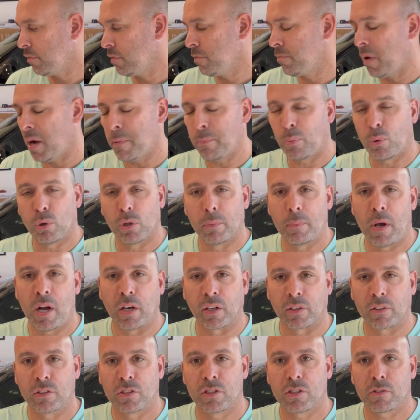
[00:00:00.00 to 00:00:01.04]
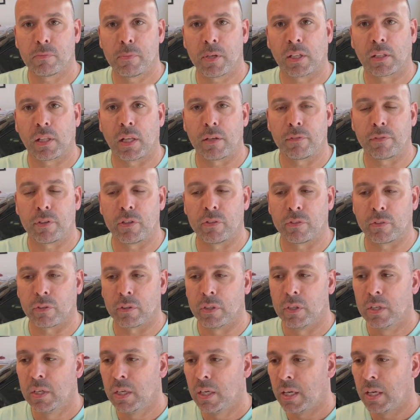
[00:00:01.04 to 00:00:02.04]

we might pull them out because it just makes life easier.